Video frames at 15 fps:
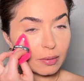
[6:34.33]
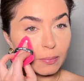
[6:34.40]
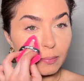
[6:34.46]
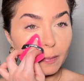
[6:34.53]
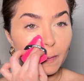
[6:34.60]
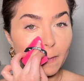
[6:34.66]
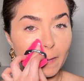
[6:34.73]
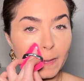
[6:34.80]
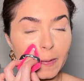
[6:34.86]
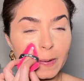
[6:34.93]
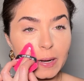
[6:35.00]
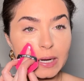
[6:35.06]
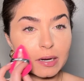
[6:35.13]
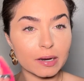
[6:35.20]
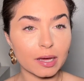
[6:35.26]
more
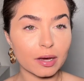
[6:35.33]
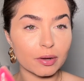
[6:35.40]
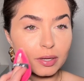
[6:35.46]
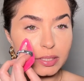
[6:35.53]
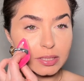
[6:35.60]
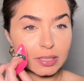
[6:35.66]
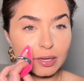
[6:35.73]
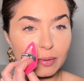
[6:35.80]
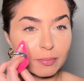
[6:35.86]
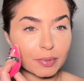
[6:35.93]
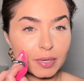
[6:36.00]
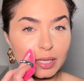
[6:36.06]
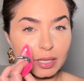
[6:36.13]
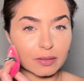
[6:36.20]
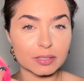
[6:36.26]
now, because now I'm
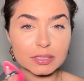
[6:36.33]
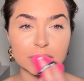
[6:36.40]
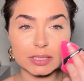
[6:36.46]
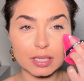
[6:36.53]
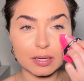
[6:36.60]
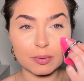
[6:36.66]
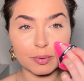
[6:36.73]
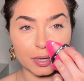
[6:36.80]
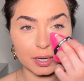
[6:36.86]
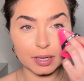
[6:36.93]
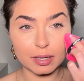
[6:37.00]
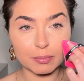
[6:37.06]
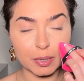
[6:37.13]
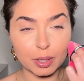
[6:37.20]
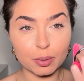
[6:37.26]
putting, this is like where I
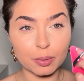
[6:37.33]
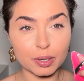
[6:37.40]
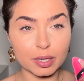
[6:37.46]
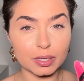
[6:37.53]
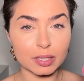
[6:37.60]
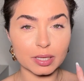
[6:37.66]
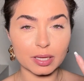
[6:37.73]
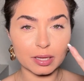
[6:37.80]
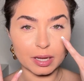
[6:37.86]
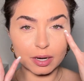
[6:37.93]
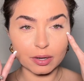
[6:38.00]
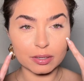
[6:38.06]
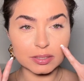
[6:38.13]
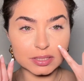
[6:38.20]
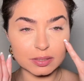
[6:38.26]
get my oily
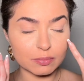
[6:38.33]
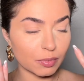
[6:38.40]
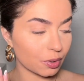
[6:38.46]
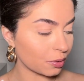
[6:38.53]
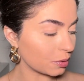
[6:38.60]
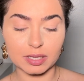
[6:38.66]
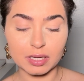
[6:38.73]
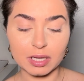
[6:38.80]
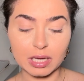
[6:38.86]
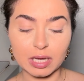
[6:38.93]
areas the most.